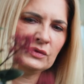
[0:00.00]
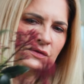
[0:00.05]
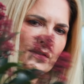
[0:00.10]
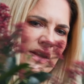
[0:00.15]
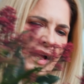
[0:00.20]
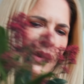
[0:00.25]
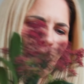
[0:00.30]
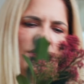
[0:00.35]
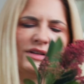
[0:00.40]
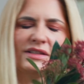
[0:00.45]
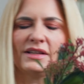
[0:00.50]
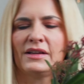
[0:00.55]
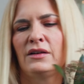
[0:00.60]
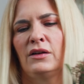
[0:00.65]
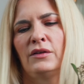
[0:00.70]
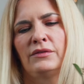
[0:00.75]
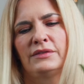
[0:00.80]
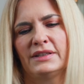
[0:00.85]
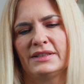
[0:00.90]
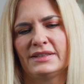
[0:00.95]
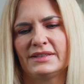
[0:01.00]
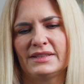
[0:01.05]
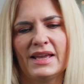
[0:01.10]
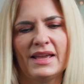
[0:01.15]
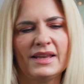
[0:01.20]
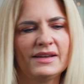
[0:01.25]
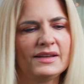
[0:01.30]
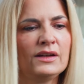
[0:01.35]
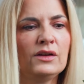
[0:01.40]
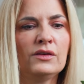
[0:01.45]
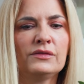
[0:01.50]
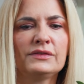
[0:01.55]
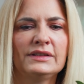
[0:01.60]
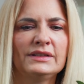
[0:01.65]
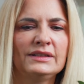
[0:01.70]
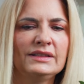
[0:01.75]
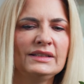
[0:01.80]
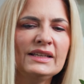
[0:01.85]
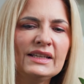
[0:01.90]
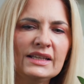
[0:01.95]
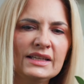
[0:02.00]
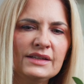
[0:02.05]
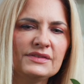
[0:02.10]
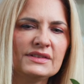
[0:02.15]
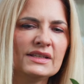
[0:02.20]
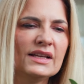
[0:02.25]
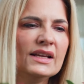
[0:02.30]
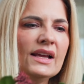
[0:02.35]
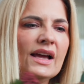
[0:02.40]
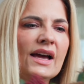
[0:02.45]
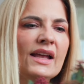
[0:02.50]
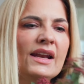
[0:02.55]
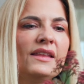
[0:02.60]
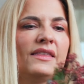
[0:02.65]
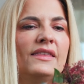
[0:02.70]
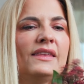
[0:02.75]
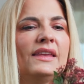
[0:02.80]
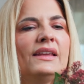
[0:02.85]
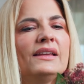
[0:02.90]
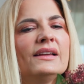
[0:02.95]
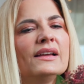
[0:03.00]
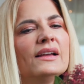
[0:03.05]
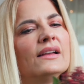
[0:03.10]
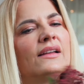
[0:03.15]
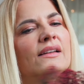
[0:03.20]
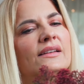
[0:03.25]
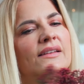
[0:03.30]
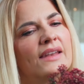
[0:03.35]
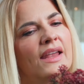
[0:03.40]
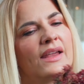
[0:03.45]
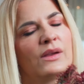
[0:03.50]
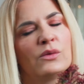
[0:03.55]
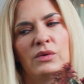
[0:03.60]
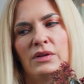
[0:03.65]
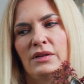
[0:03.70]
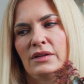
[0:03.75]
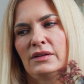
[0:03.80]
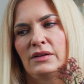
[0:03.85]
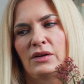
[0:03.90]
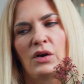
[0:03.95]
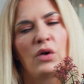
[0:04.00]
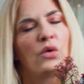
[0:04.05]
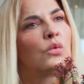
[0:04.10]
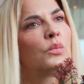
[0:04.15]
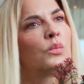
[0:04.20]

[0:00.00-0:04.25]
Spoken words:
flowers, I love the scent, I love the leaves, and I think they will go